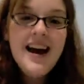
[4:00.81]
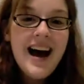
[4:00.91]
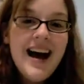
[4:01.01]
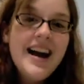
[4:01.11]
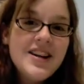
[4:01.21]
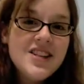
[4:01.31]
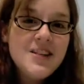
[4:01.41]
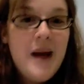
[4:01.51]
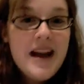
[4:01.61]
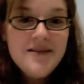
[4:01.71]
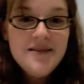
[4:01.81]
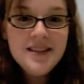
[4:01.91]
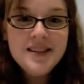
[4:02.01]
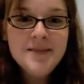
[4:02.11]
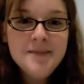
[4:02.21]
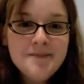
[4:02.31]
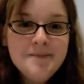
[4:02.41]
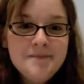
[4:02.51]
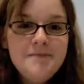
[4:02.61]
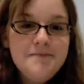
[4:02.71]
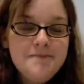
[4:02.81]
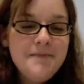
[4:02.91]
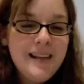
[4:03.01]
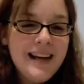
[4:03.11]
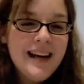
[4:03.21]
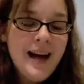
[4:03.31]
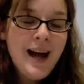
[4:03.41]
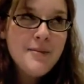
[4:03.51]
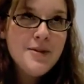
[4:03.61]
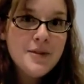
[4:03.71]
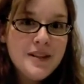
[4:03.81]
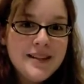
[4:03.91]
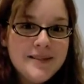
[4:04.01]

I actually waved. I'm adorable.